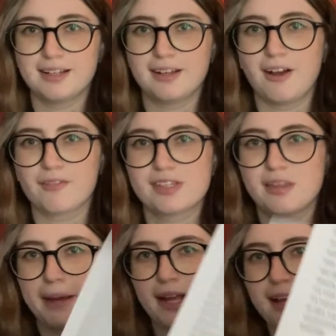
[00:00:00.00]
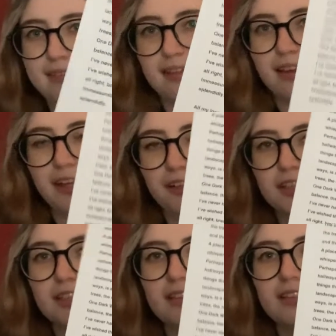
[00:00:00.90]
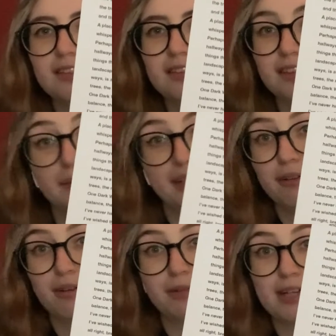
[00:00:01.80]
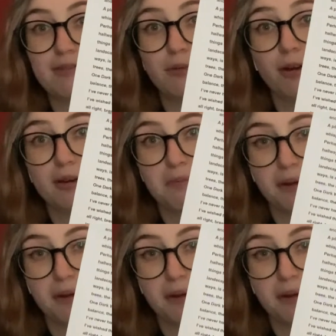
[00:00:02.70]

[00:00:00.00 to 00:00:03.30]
Obviously the back has the letter. I mean, you can read it if you want,